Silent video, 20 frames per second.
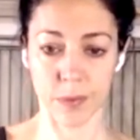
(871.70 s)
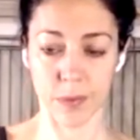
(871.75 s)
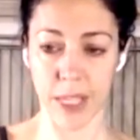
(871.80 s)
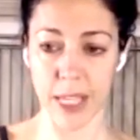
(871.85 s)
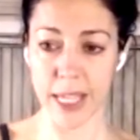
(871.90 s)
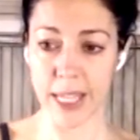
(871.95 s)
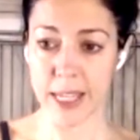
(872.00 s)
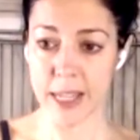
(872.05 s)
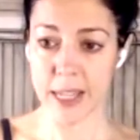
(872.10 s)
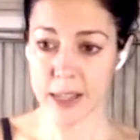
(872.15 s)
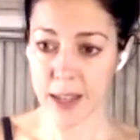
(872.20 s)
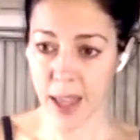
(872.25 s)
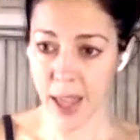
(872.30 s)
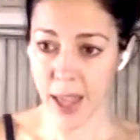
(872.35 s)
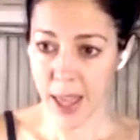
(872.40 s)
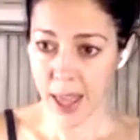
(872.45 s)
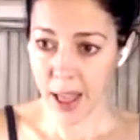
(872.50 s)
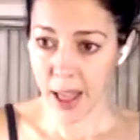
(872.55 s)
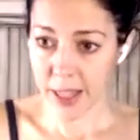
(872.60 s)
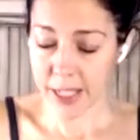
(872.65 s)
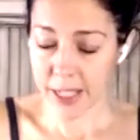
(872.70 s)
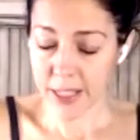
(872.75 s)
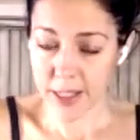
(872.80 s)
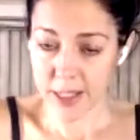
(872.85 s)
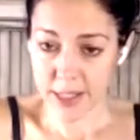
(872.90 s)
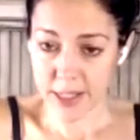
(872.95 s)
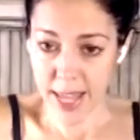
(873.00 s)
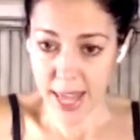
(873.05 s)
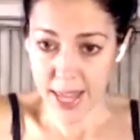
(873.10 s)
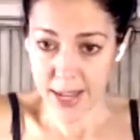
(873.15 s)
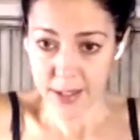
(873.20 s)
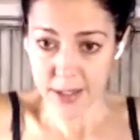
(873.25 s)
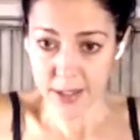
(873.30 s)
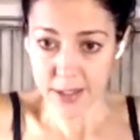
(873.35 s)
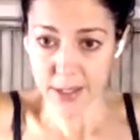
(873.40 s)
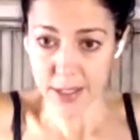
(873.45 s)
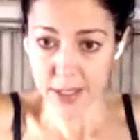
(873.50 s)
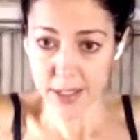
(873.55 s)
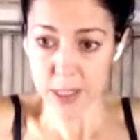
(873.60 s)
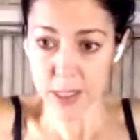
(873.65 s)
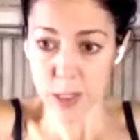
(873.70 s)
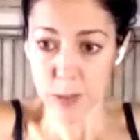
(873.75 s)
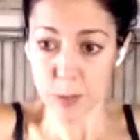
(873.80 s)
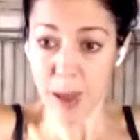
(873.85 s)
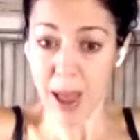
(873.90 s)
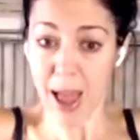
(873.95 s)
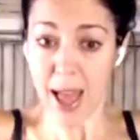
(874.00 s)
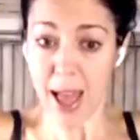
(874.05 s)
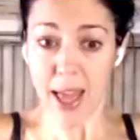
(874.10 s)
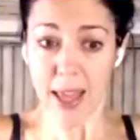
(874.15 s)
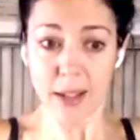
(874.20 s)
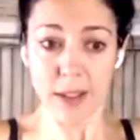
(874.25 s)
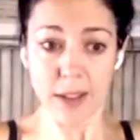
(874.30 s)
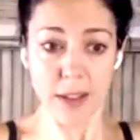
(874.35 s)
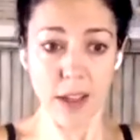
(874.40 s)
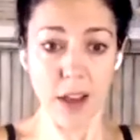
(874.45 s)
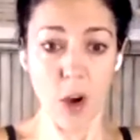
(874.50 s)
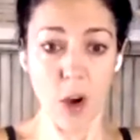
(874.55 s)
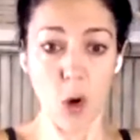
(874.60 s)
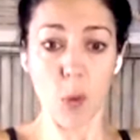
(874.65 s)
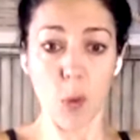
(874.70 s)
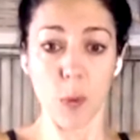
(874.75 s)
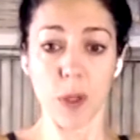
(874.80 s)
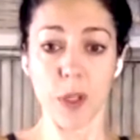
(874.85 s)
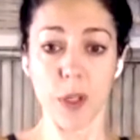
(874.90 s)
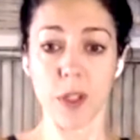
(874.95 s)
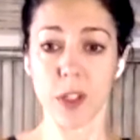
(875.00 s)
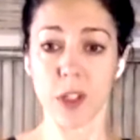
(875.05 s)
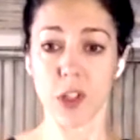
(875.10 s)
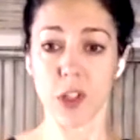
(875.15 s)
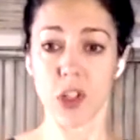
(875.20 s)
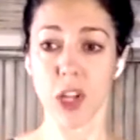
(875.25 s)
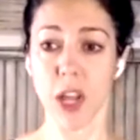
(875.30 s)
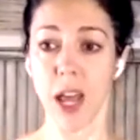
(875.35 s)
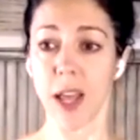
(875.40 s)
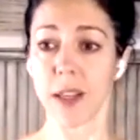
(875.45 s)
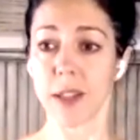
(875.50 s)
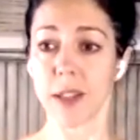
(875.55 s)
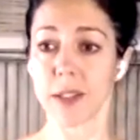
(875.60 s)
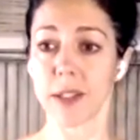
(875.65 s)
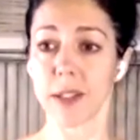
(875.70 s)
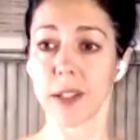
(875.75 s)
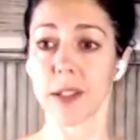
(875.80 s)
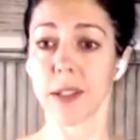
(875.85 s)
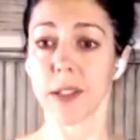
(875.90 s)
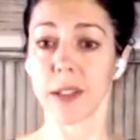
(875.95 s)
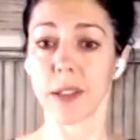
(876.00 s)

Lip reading: Inhale, extends, expands, opens the chest.